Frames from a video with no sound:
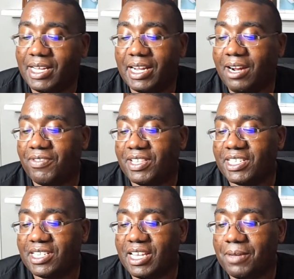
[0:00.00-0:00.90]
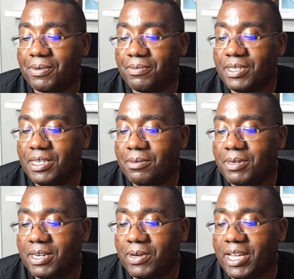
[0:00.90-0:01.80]
I don't think that's going to happen.
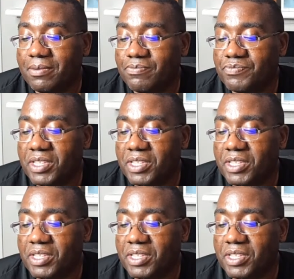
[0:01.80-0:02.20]
But anyway,